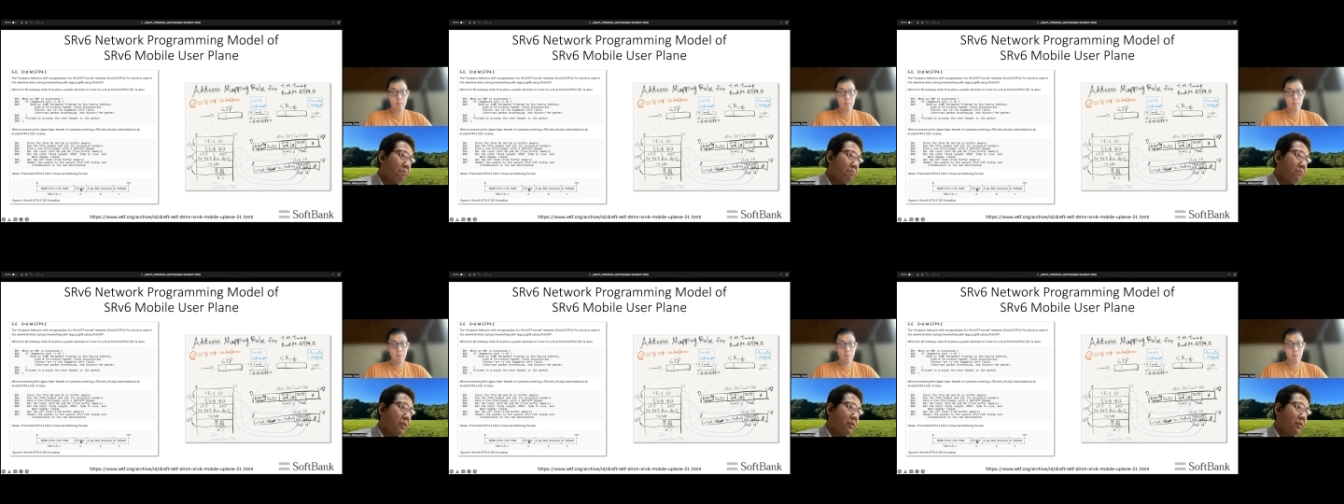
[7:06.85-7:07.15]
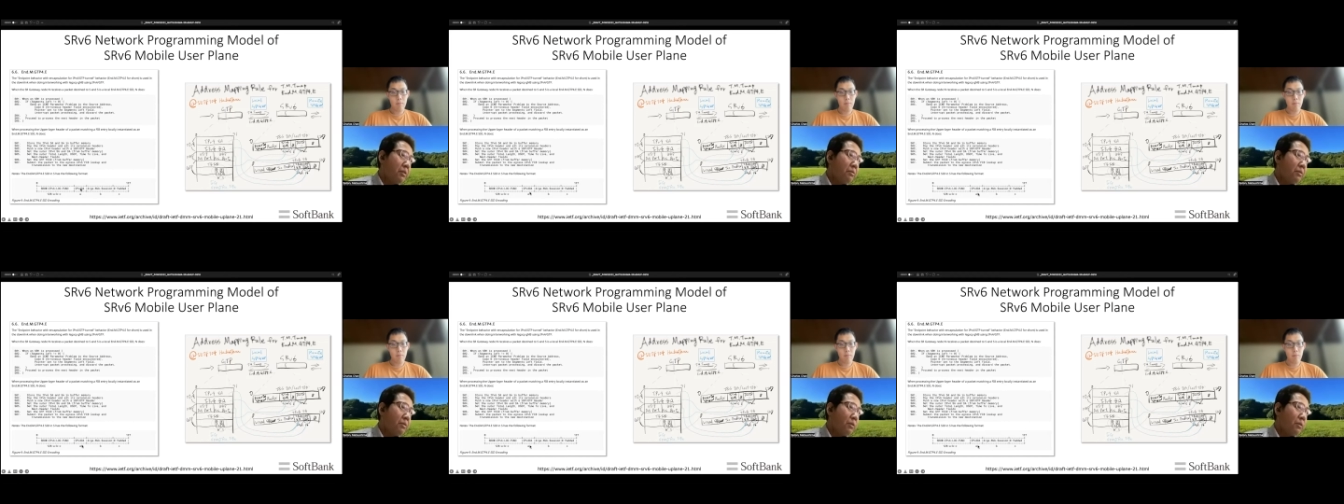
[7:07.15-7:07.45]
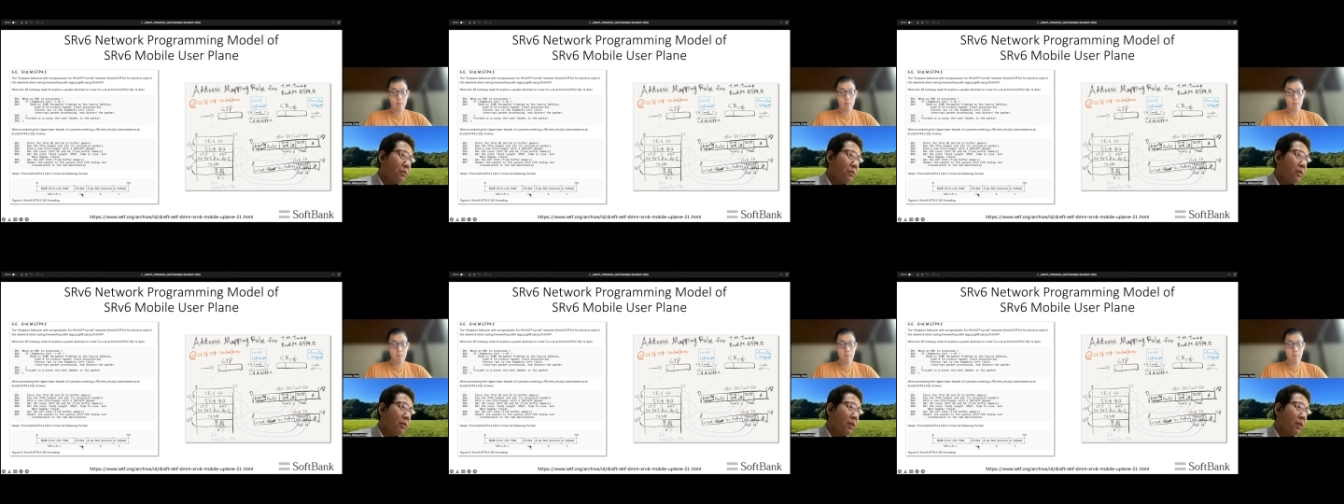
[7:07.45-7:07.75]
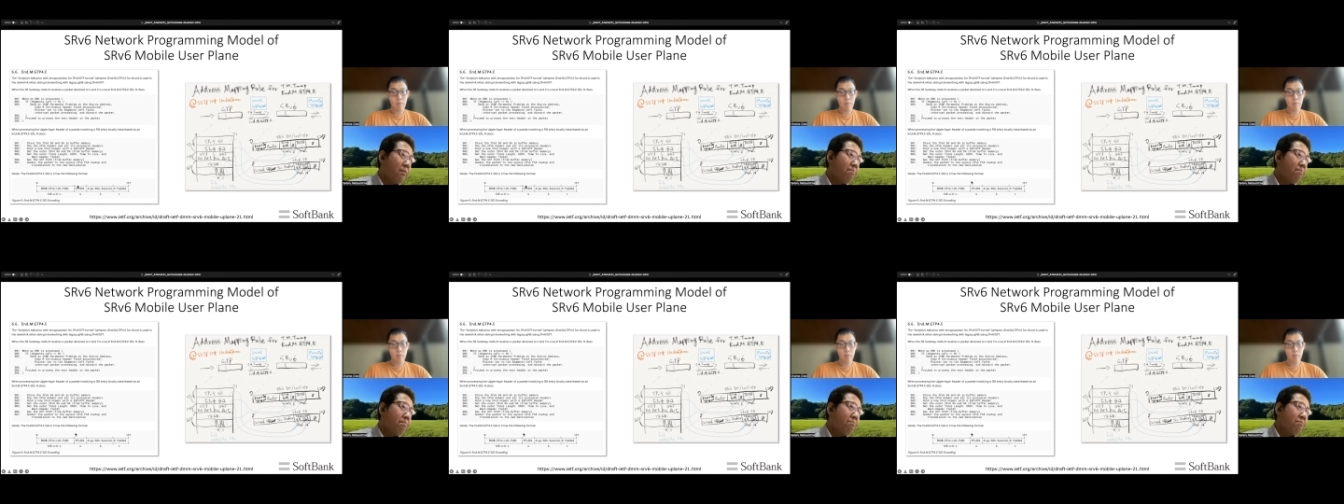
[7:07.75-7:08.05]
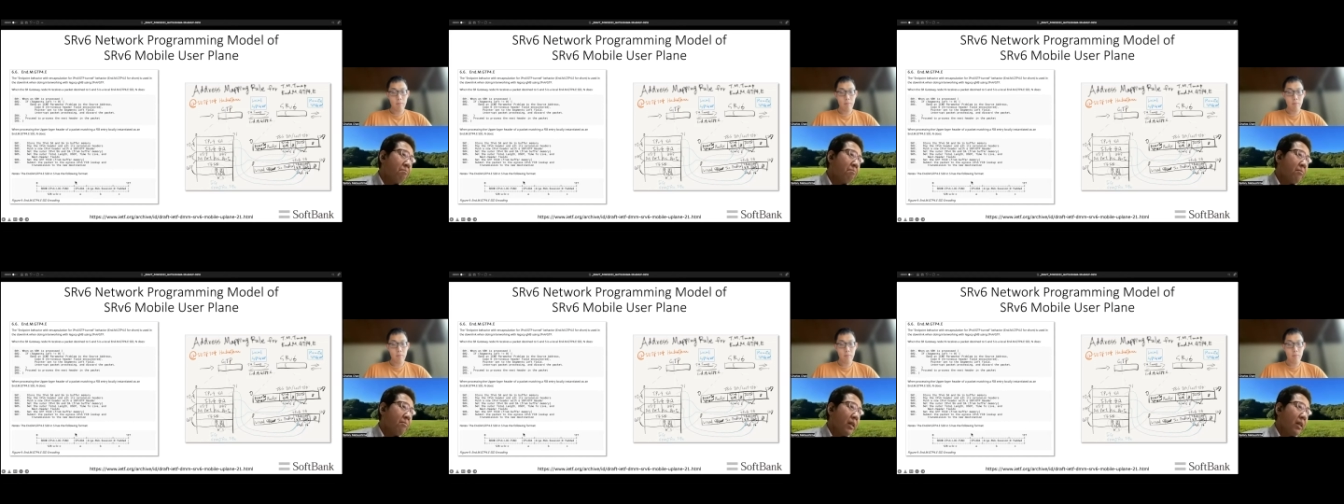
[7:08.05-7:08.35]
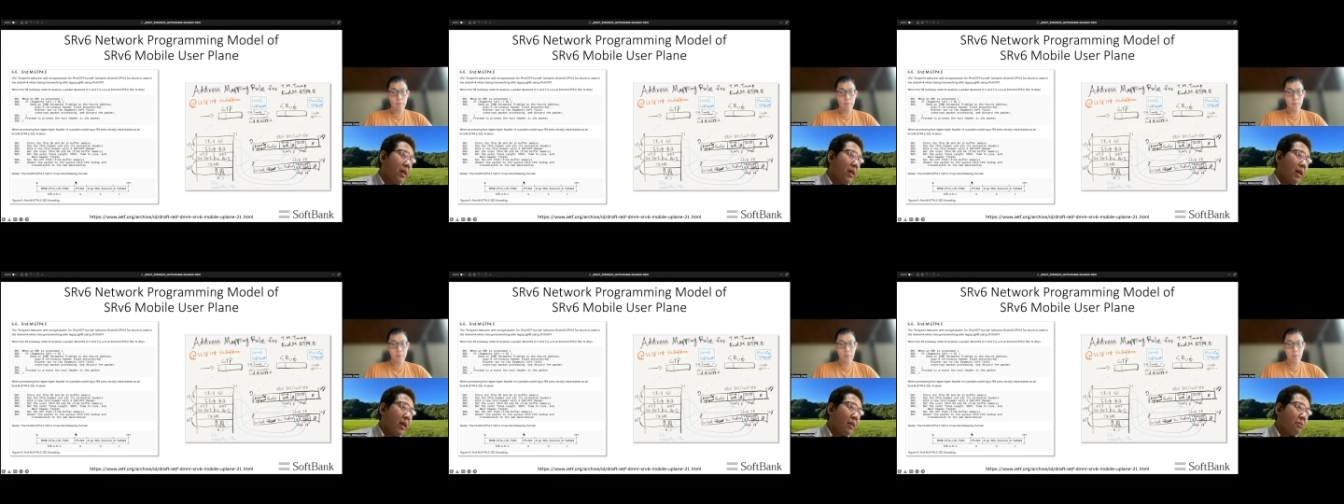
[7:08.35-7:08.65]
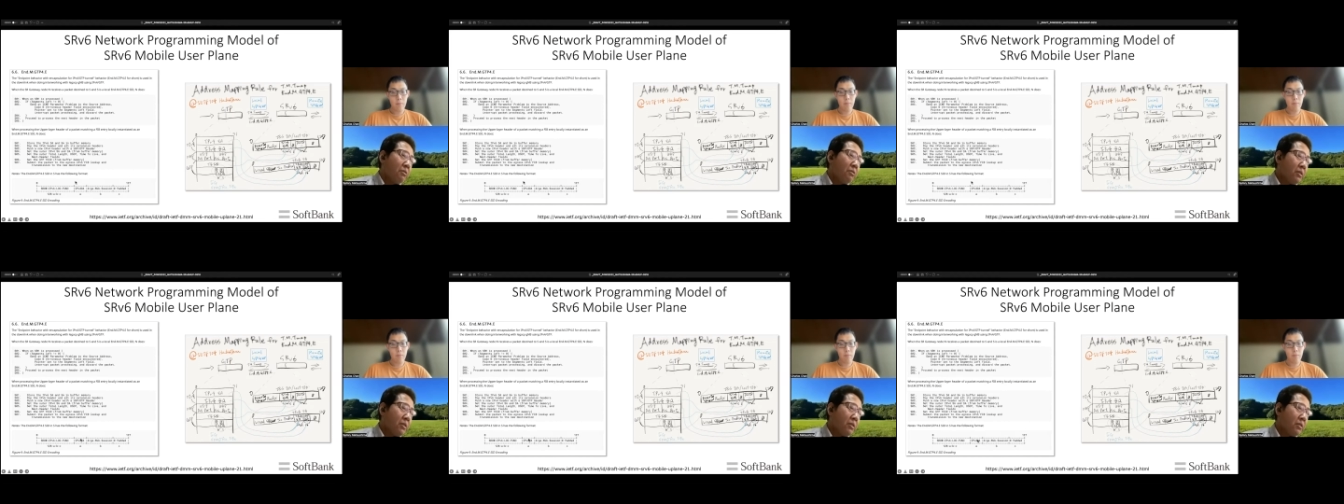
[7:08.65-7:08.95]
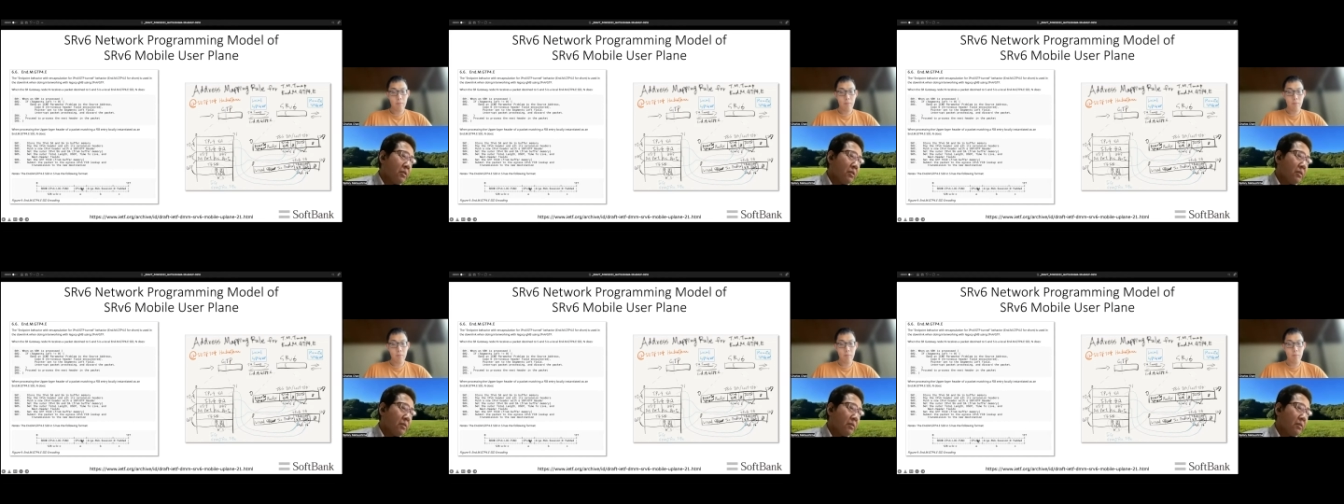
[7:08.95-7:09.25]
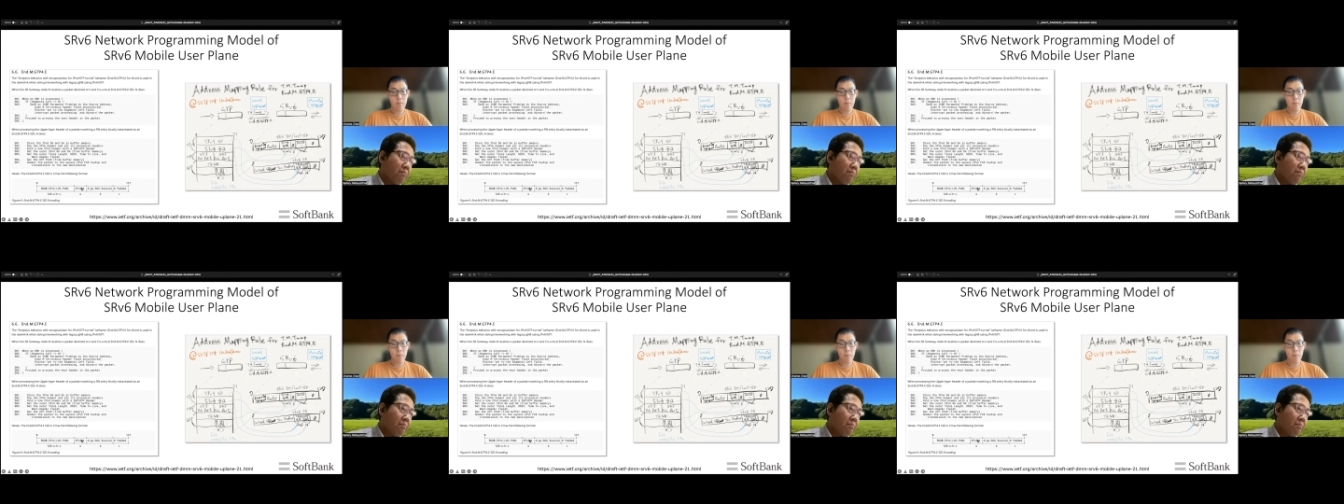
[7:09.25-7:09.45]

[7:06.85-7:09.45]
IPv4 address